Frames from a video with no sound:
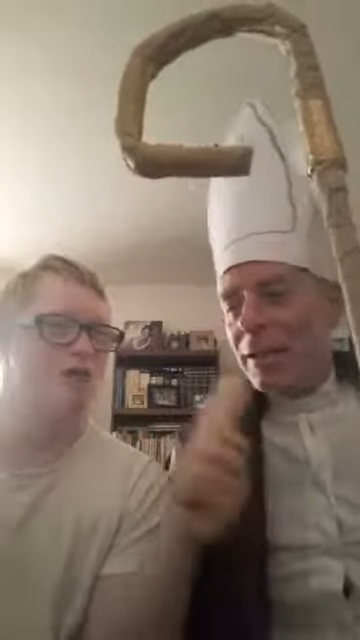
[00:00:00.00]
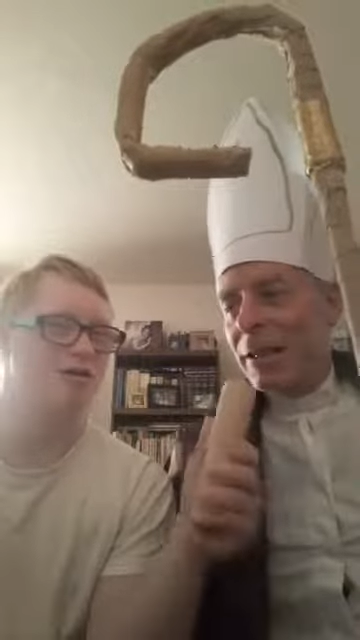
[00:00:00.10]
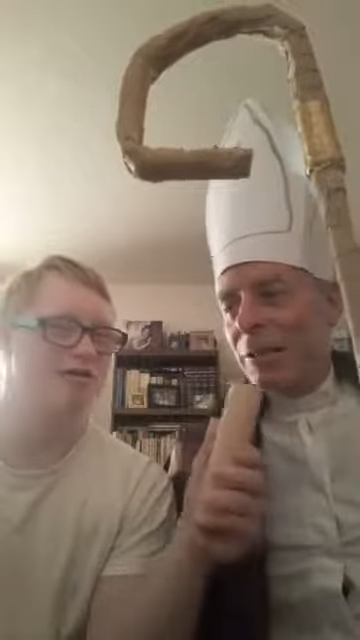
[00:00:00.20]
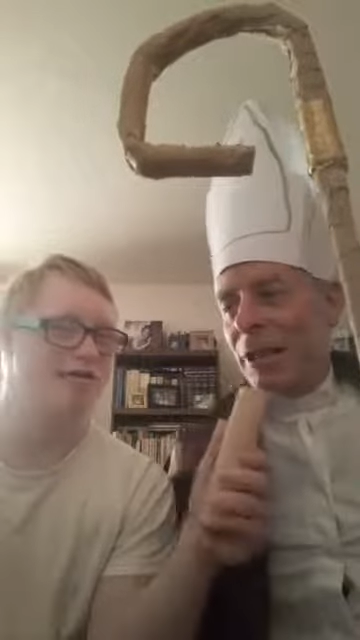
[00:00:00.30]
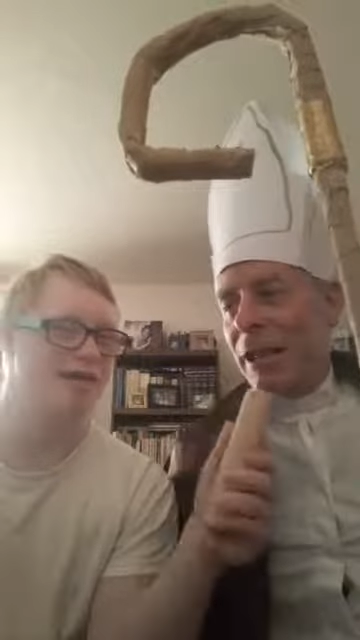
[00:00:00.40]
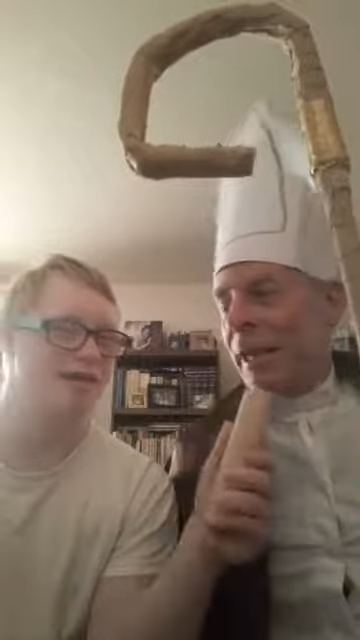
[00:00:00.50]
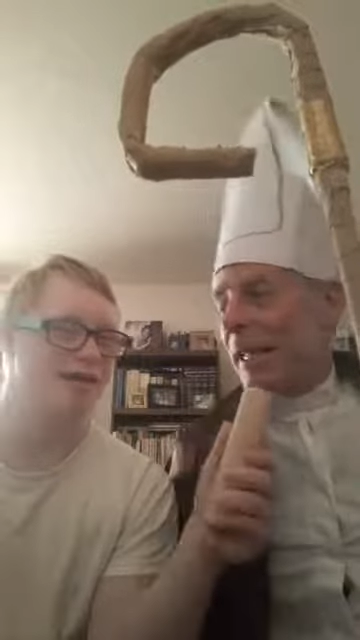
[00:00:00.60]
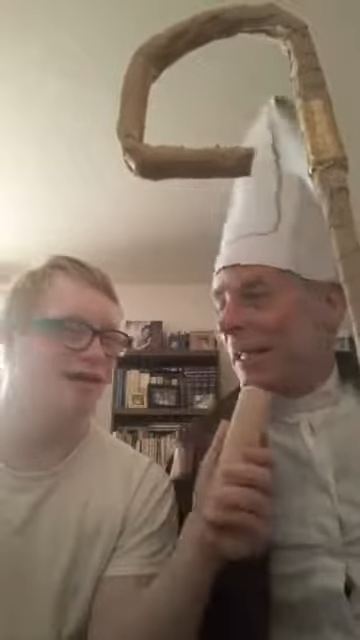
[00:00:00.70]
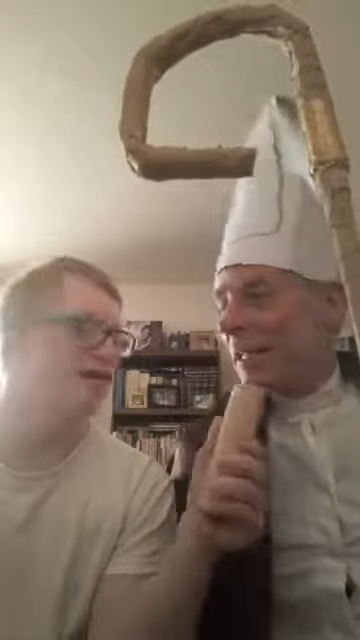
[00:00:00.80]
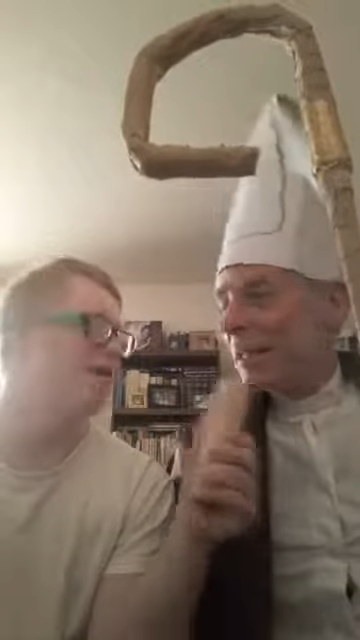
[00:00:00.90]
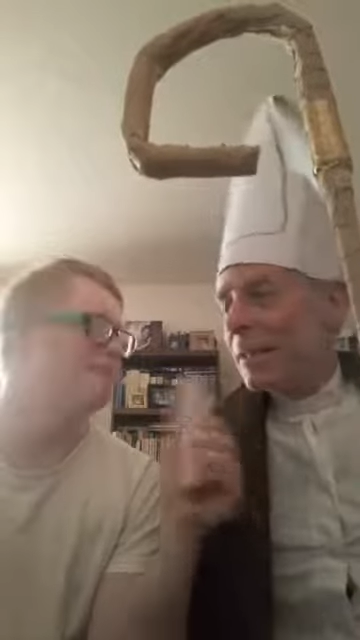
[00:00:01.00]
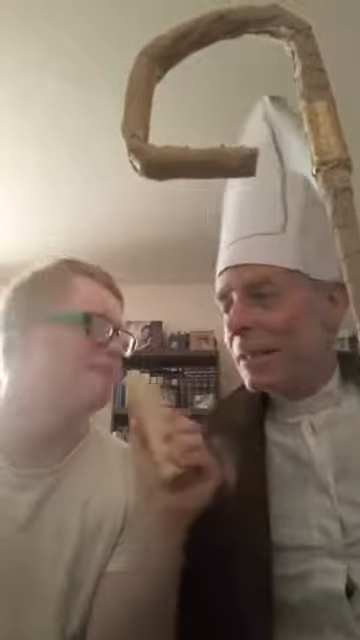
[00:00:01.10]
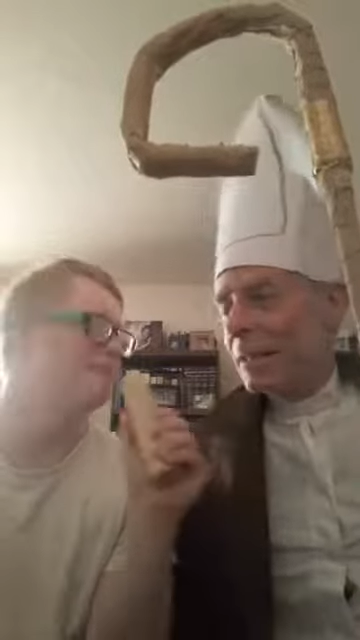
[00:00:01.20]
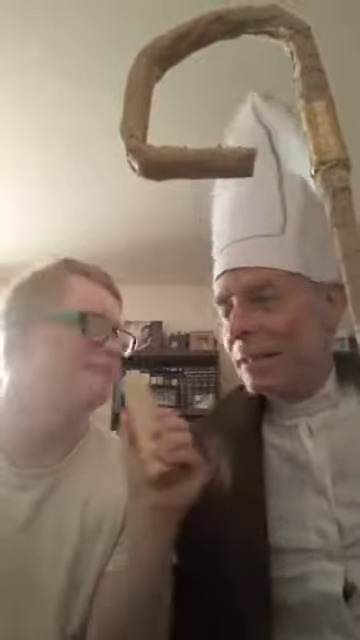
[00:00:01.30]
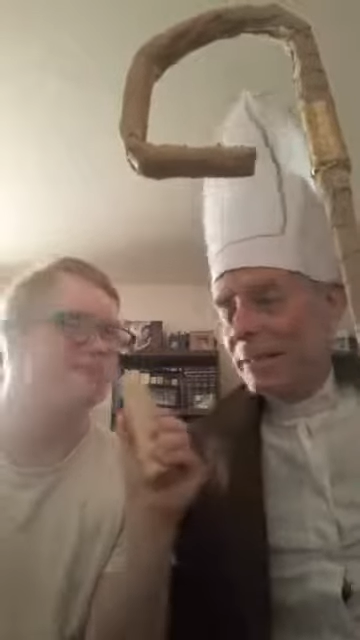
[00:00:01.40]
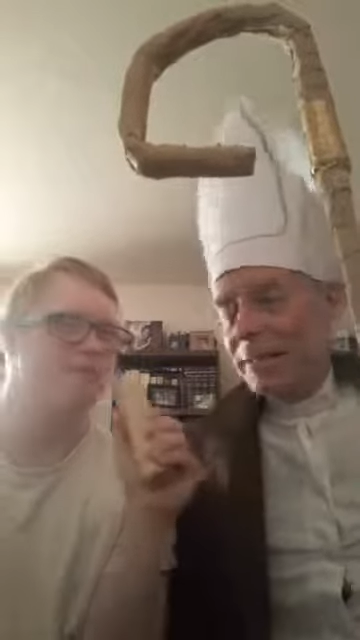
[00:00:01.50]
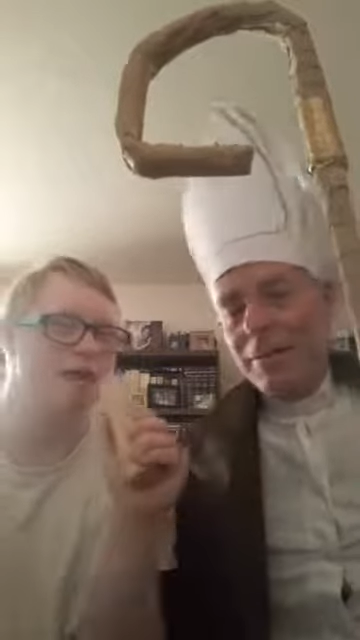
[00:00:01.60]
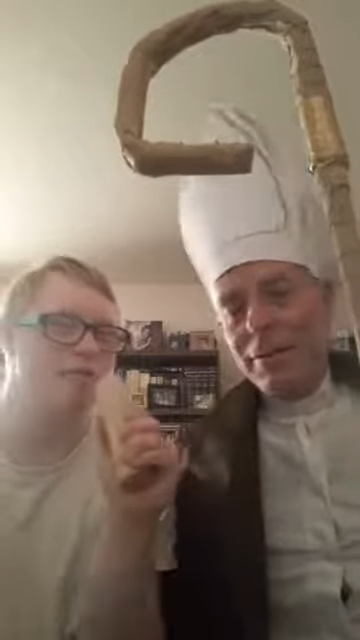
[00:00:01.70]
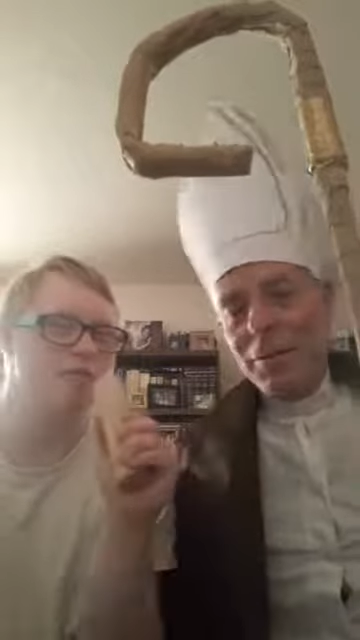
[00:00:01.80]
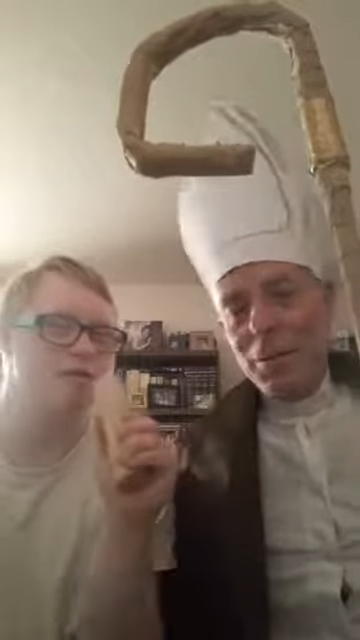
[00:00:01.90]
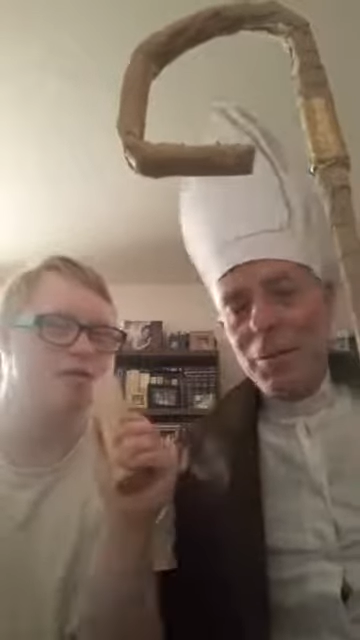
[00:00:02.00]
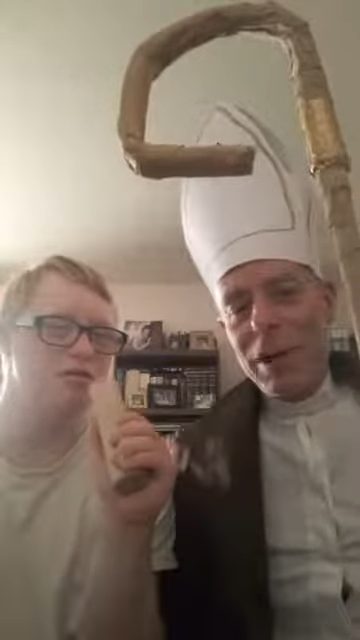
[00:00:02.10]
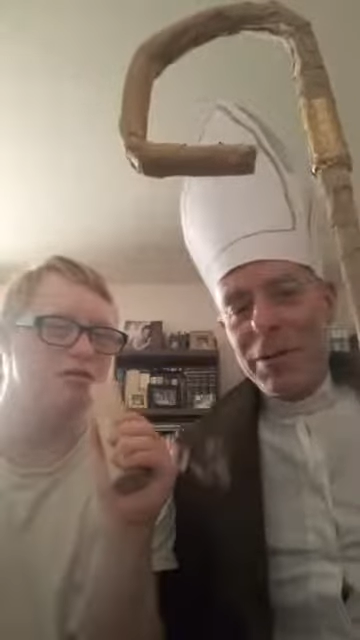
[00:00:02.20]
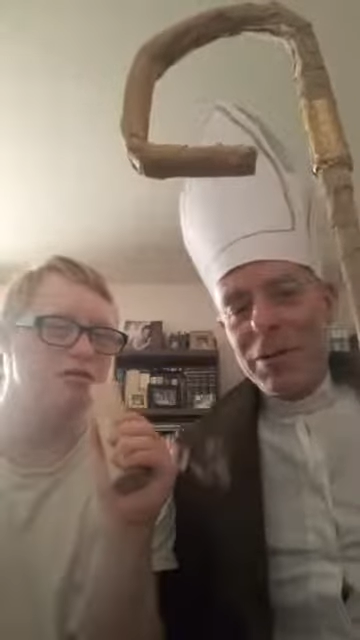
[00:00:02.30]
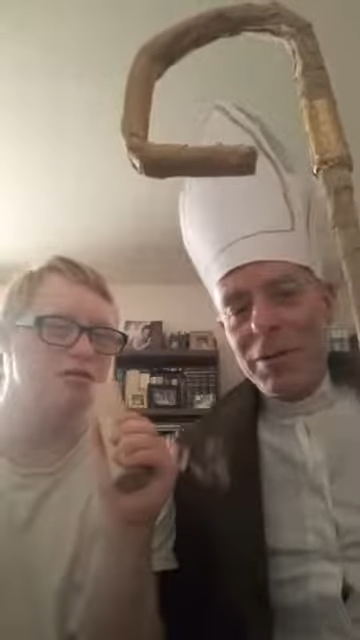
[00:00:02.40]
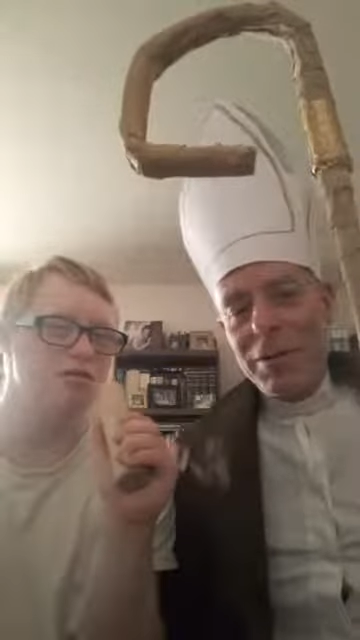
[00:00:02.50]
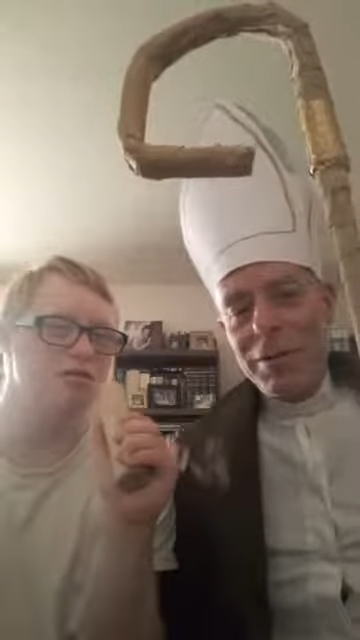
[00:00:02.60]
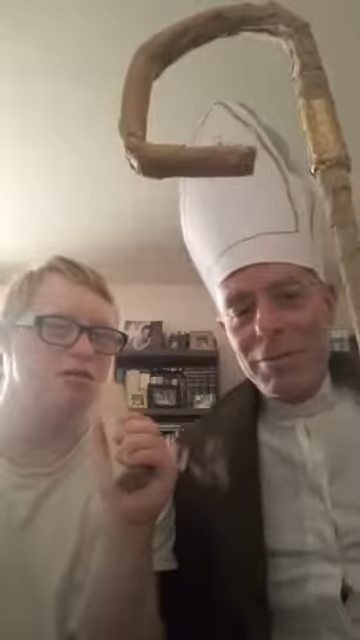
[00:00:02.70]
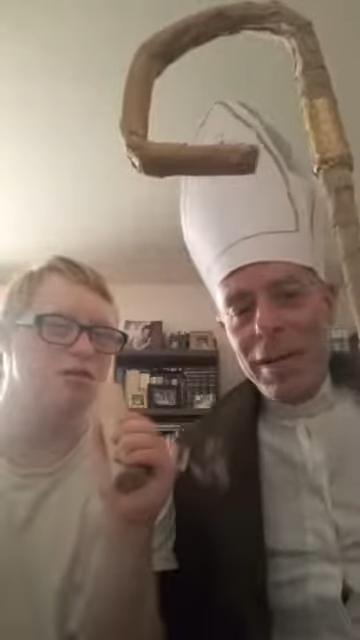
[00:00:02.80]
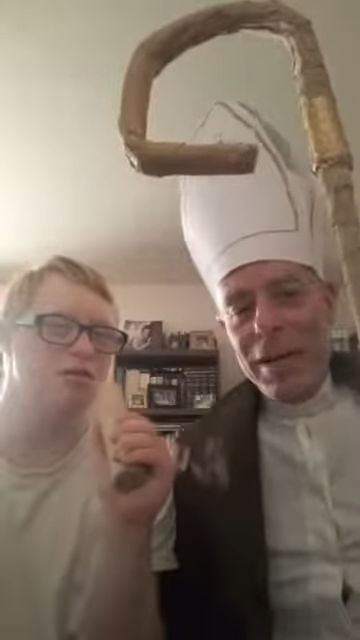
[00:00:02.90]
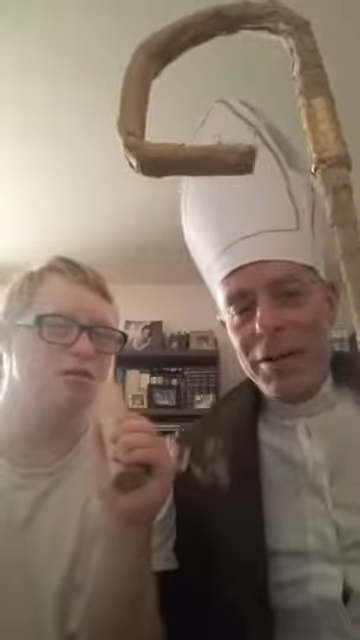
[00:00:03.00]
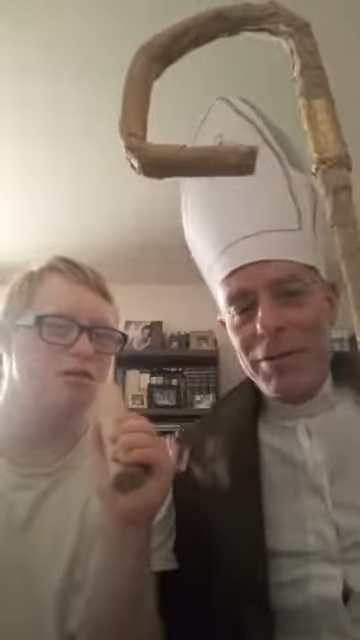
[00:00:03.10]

on rye, mm. little did, mustard, did, mayo.